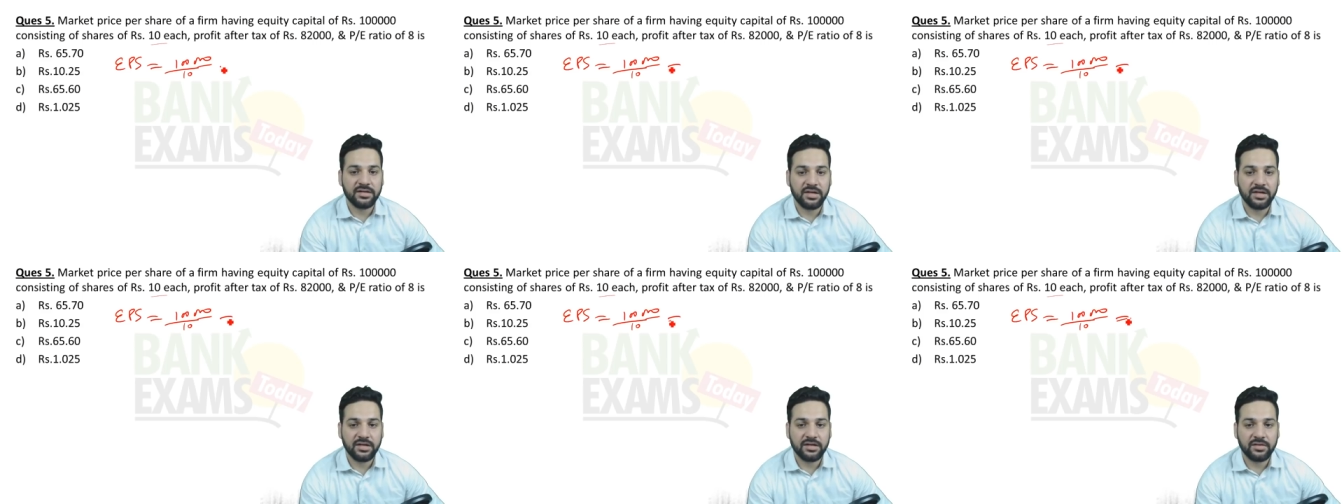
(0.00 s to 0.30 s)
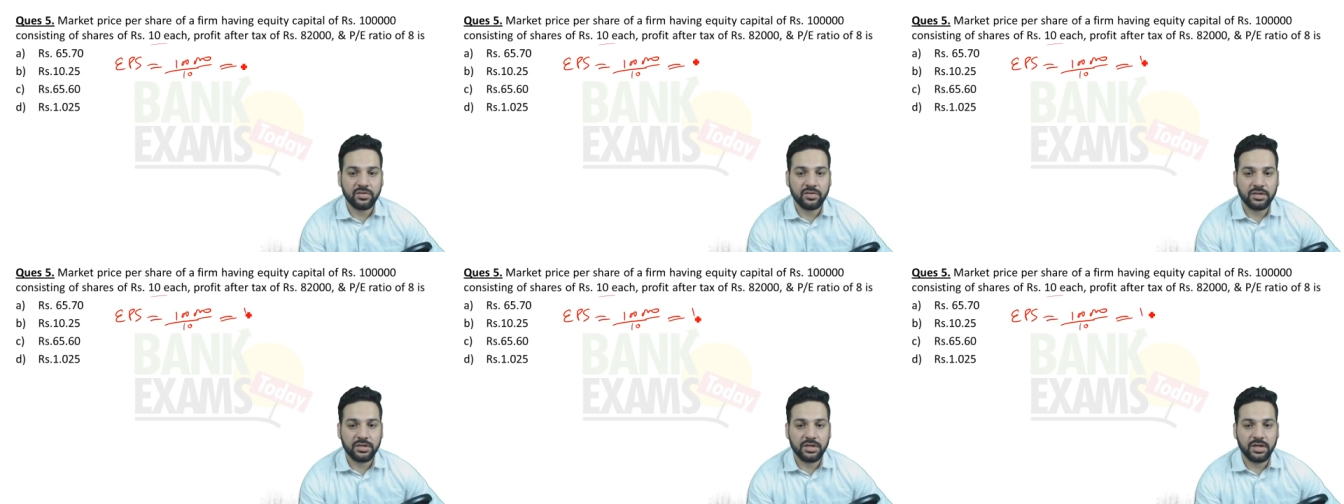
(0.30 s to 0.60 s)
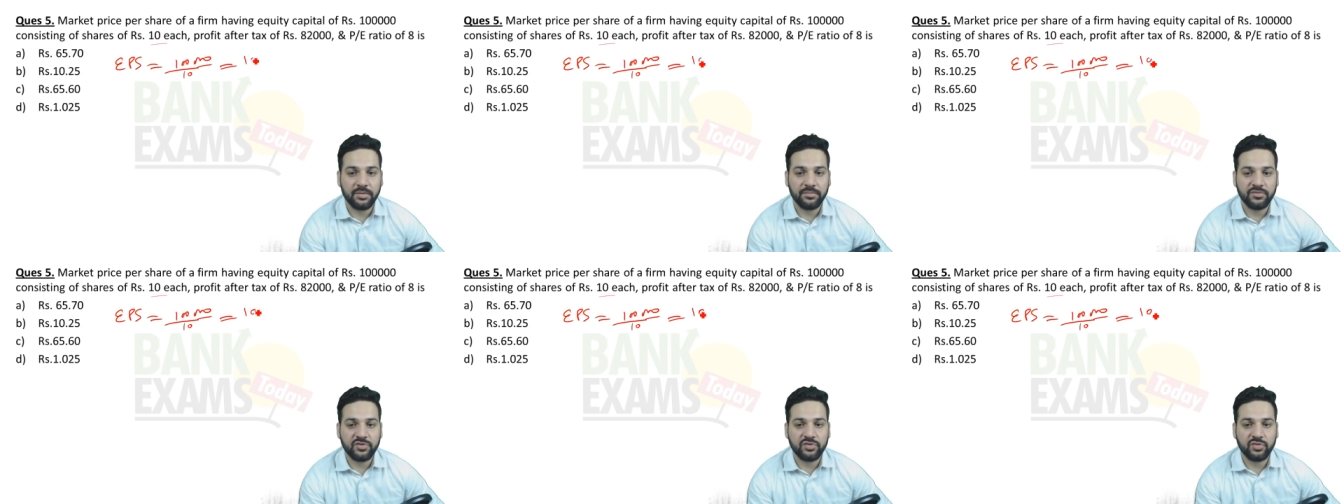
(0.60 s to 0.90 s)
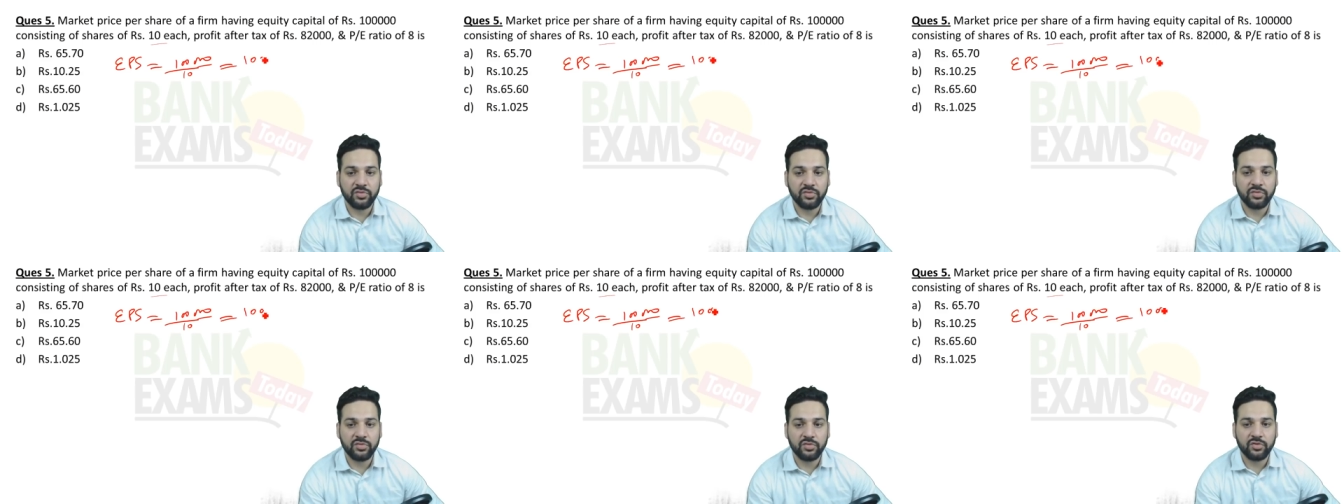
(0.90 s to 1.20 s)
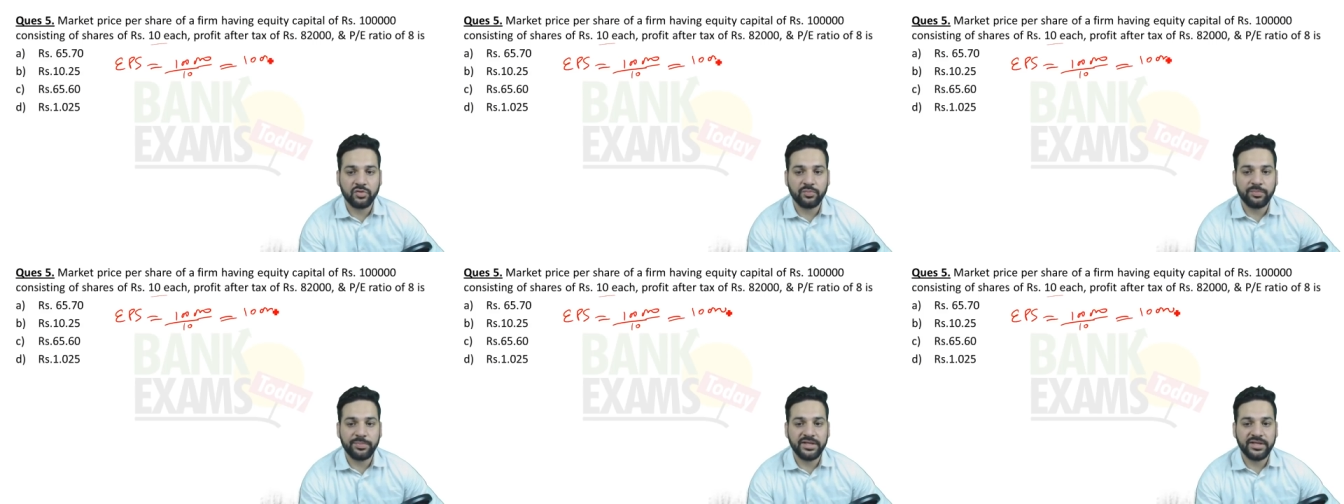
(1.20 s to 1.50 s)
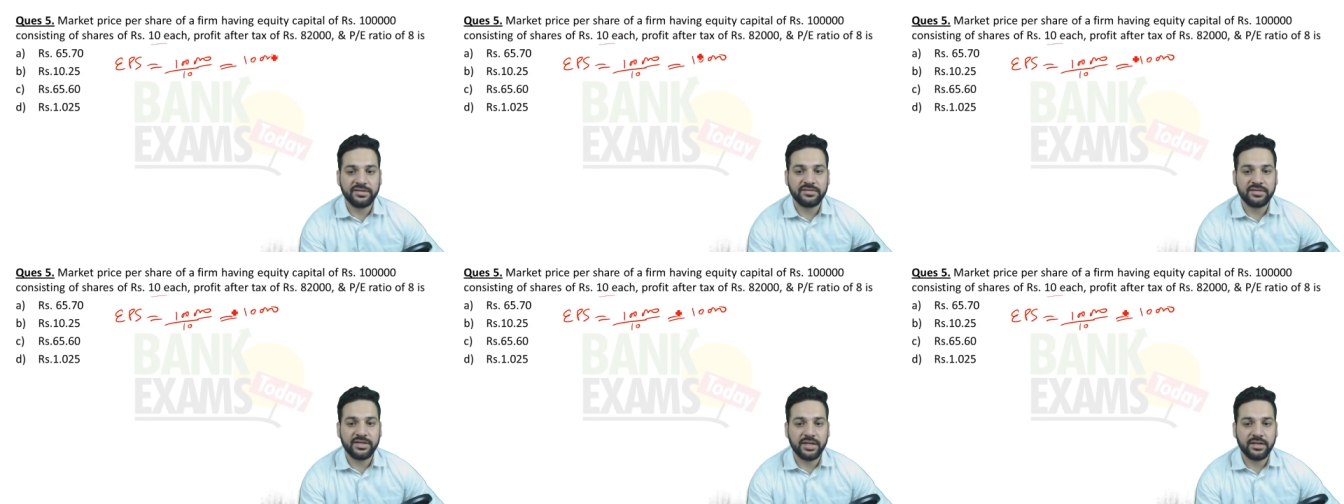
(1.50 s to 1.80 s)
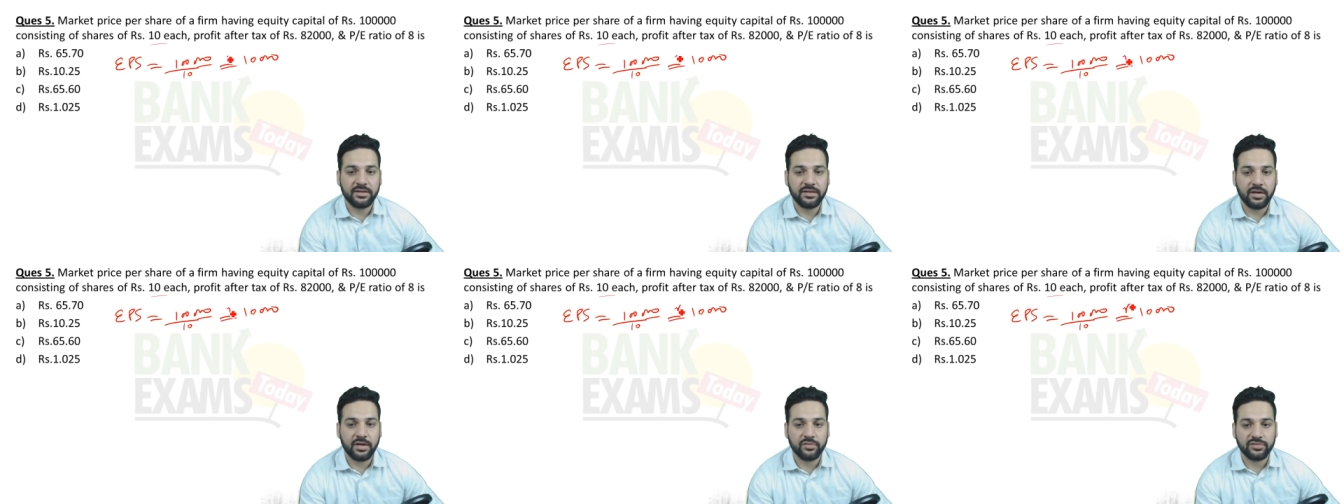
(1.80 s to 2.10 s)
it comes to rupees
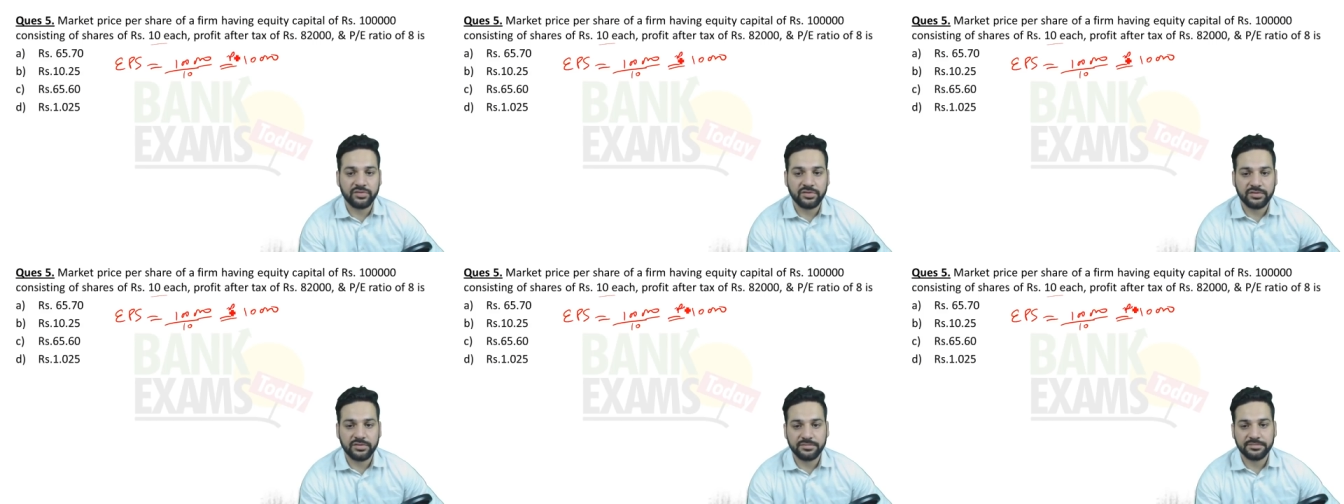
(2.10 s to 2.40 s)
10,000.